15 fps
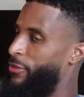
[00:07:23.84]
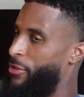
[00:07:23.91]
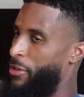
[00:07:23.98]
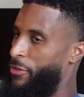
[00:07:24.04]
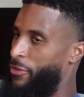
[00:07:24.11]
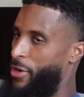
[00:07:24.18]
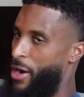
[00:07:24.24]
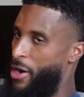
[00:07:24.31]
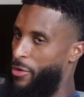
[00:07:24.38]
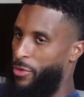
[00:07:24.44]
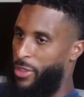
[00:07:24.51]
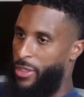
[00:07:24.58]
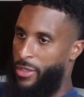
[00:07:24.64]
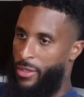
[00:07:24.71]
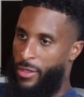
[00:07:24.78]
for for I don't
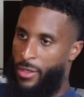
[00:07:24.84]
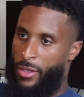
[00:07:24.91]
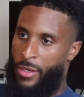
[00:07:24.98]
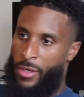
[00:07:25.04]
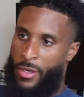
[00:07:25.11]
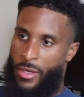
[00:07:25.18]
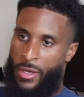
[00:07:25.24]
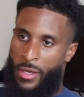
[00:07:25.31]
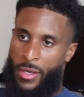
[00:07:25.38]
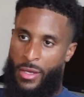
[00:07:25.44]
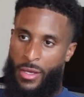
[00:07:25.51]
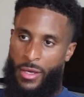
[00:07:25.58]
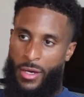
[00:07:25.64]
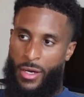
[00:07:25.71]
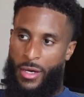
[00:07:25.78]
really
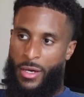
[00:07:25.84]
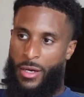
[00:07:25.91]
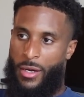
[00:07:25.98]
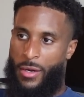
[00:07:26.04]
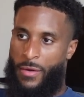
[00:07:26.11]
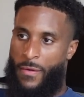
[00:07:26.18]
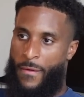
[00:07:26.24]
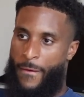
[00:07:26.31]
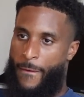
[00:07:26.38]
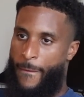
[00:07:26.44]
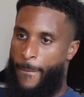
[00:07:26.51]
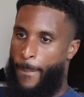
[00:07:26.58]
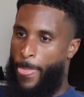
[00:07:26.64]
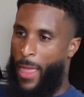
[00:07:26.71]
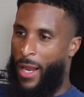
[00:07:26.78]
uh,
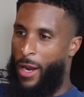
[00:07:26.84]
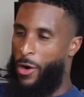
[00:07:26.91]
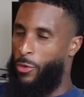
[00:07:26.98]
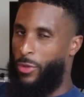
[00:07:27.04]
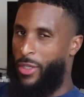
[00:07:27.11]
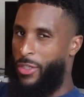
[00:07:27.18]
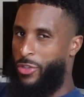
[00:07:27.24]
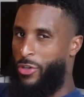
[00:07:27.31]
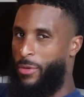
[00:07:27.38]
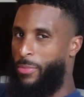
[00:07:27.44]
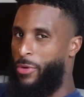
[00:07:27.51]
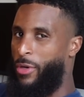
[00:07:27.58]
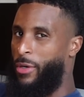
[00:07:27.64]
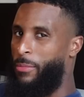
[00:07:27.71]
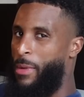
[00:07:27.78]
like I don't really trip
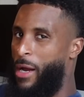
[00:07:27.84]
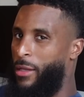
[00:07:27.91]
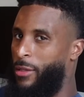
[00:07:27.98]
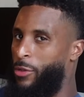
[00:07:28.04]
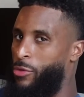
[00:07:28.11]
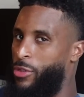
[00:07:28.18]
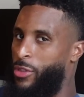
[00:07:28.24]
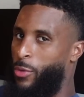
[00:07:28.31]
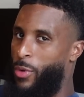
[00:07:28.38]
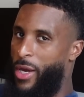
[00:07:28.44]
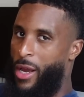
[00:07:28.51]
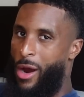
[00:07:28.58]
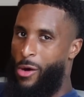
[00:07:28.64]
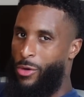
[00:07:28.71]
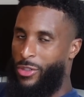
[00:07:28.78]
on about losing
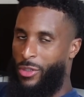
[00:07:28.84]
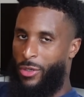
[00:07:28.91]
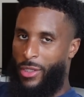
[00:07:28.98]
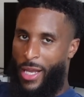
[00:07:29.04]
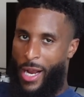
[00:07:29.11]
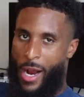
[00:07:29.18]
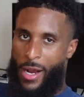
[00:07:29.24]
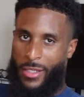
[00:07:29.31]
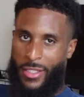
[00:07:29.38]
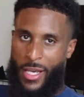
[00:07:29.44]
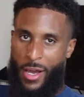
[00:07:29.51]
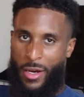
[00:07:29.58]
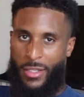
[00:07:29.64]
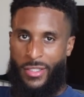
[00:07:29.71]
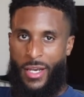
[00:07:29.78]
weight. I was on like I say
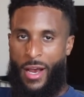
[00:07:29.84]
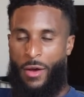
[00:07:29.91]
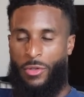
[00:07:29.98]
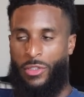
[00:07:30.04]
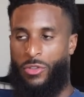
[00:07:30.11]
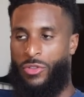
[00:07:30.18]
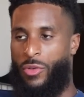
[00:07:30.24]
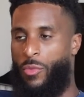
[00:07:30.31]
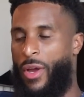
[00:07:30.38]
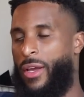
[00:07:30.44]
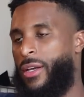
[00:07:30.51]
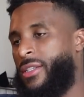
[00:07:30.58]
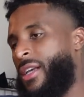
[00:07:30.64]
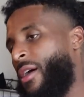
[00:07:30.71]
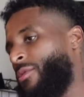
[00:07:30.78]
all the time I was losing weight
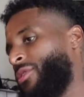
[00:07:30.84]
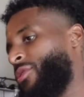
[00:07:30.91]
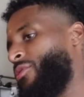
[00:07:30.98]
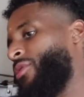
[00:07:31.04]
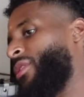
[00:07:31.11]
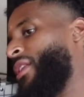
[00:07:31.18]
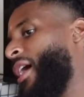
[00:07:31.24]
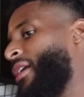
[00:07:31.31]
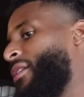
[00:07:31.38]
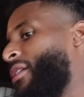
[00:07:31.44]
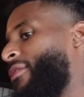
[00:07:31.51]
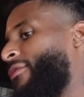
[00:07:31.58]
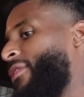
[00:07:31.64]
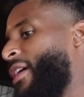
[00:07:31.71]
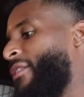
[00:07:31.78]
because I was doing like
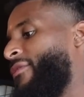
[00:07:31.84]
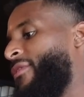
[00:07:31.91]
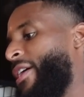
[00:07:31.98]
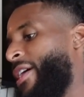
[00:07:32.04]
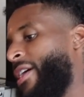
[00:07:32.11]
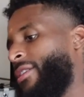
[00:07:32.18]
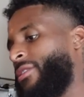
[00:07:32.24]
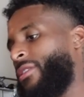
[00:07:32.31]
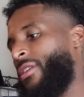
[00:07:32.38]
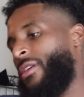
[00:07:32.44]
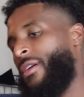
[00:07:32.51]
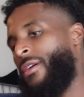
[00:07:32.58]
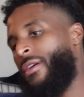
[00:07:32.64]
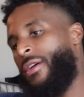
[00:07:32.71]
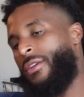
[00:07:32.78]
that that fast,
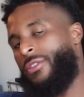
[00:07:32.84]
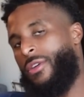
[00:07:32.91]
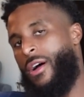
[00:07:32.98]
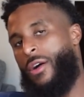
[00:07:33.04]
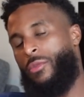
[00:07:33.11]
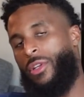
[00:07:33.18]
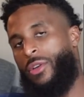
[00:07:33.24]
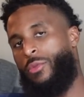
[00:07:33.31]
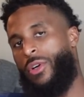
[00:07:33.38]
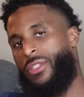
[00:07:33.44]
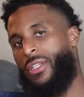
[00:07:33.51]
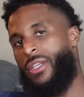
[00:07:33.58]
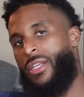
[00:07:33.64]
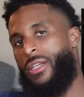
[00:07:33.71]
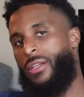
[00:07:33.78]
so I really
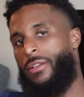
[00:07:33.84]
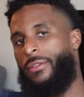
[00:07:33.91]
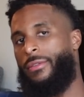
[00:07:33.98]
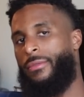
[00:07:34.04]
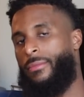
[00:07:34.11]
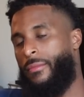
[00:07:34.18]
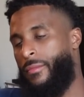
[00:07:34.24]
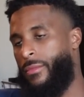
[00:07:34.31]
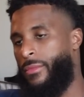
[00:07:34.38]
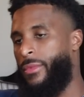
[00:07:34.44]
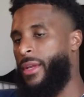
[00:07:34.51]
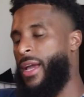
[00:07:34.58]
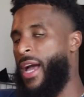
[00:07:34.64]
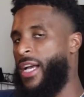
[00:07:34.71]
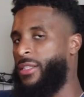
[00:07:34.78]
wasn't eating
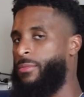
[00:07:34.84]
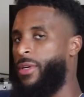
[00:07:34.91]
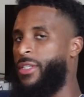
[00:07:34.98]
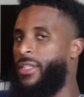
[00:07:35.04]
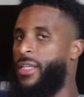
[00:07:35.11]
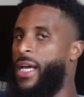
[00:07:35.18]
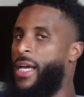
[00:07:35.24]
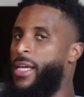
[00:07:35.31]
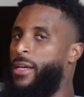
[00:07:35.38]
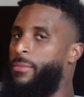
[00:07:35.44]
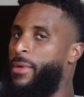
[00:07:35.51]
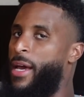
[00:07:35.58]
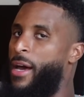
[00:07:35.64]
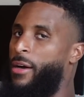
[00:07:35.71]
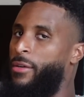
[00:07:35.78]
as much as I am
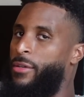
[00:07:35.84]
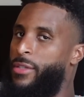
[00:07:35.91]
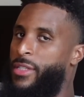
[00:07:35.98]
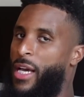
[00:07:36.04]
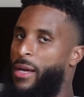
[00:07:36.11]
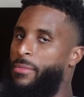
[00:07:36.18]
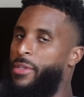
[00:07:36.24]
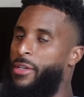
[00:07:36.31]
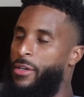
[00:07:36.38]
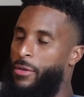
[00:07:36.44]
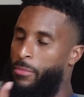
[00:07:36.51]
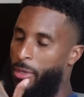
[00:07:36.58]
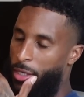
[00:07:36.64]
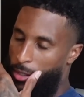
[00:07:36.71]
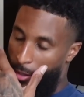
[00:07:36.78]
now type deal.
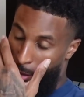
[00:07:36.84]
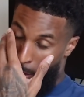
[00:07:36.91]
But